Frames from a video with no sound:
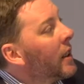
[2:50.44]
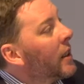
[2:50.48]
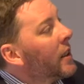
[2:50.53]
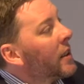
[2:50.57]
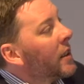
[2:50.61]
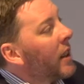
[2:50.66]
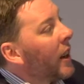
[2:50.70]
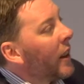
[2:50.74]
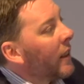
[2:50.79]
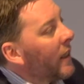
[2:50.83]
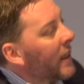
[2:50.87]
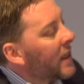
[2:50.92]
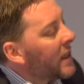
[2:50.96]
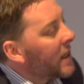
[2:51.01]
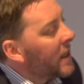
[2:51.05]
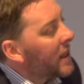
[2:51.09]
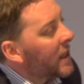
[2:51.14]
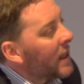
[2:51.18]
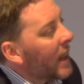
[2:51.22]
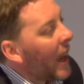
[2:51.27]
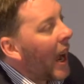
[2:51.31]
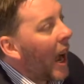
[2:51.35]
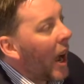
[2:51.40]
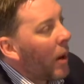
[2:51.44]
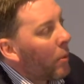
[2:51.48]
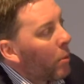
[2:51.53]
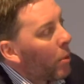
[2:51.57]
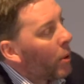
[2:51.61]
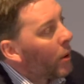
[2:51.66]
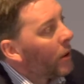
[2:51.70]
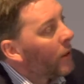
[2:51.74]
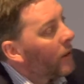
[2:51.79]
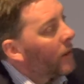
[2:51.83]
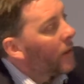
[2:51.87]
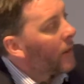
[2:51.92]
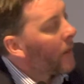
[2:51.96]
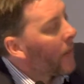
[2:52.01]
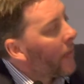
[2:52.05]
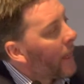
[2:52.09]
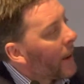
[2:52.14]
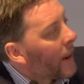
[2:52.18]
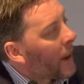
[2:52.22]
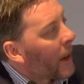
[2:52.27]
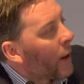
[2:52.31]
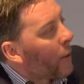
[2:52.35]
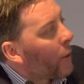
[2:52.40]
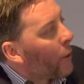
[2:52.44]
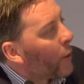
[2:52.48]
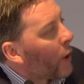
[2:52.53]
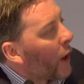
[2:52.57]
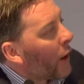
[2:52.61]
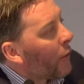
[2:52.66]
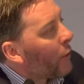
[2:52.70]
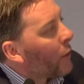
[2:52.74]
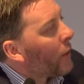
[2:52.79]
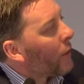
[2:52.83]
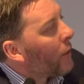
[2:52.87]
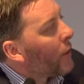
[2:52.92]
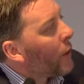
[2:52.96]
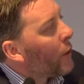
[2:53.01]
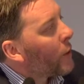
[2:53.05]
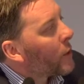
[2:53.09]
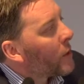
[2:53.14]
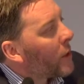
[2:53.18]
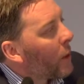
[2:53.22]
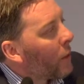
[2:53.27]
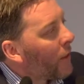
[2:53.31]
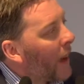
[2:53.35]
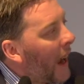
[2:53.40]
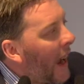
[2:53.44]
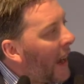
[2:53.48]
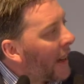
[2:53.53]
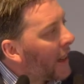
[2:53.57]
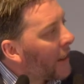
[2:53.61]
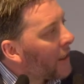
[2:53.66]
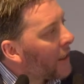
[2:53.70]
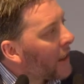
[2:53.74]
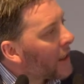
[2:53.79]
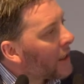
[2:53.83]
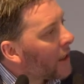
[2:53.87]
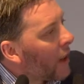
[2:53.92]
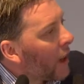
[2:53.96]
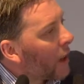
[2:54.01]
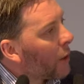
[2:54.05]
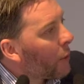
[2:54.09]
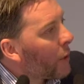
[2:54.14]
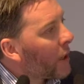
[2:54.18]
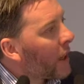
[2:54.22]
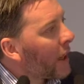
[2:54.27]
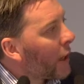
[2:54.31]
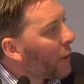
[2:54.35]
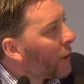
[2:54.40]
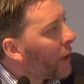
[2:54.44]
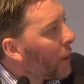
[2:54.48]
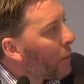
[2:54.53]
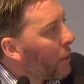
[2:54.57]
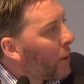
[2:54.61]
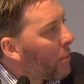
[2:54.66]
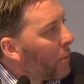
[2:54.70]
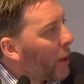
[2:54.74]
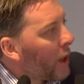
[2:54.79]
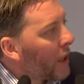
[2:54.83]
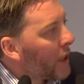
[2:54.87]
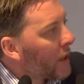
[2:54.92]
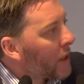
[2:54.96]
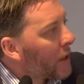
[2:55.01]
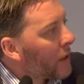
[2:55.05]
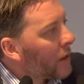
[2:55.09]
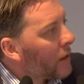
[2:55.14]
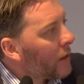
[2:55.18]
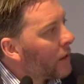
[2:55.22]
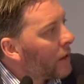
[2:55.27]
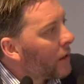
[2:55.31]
So this is the app, and we'll go through the filters. So we've added things like, we're going to go Dublin bikes.